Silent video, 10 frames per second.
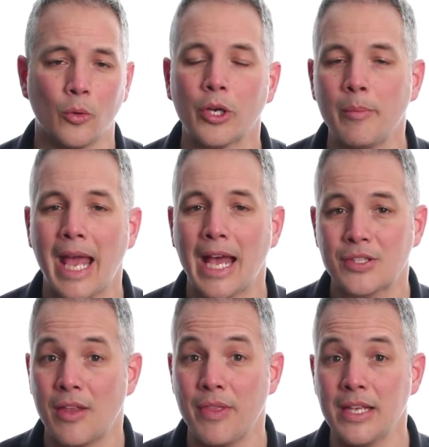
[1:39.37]
We're going to be
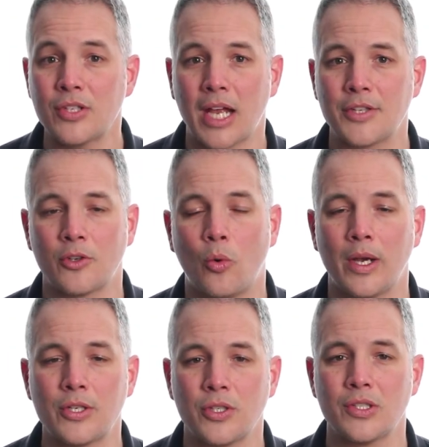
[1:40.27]
asking these kinds of
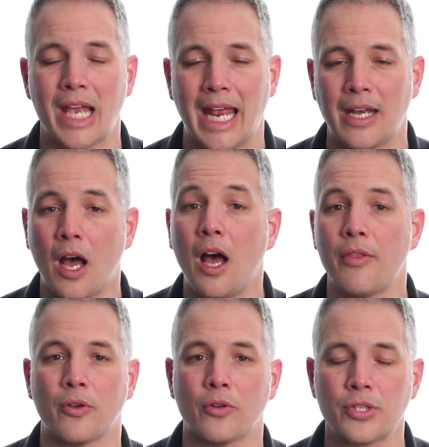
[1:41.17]
questions and
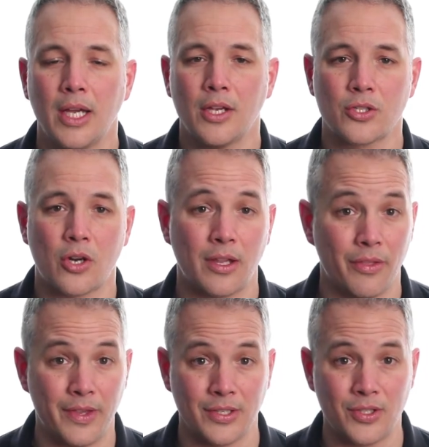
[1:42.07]
others
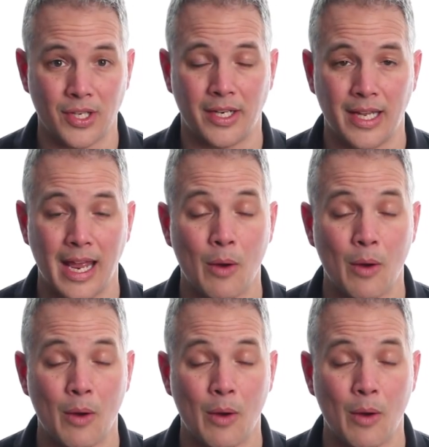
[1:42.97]
starting this Sunday,